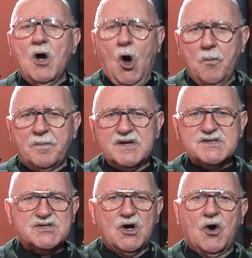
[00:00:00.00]

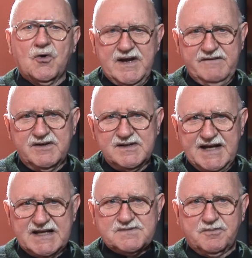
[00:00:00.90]
hopeless or even
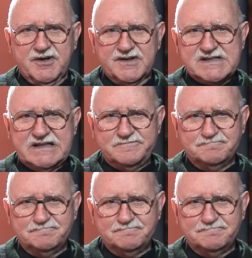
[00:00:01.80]
desperate.